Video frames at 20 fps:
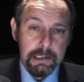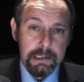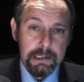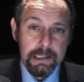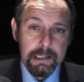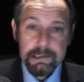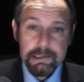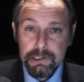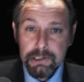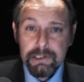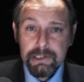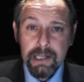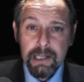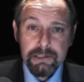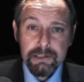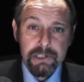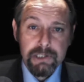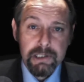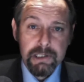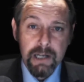In
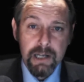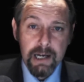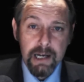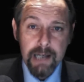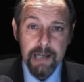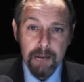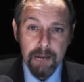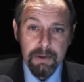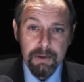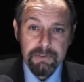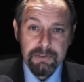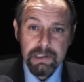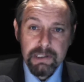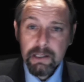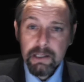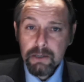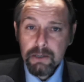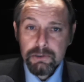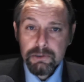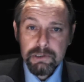2009, however, the
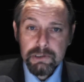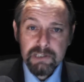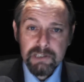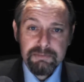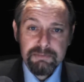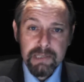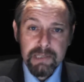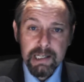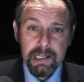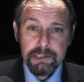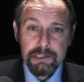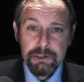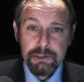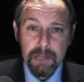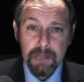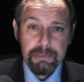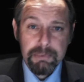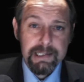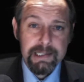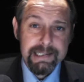local government in
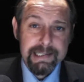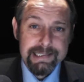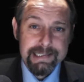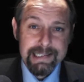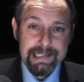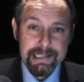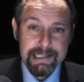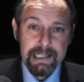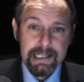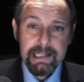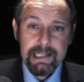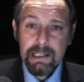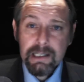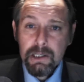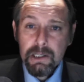Trapani, Sicily,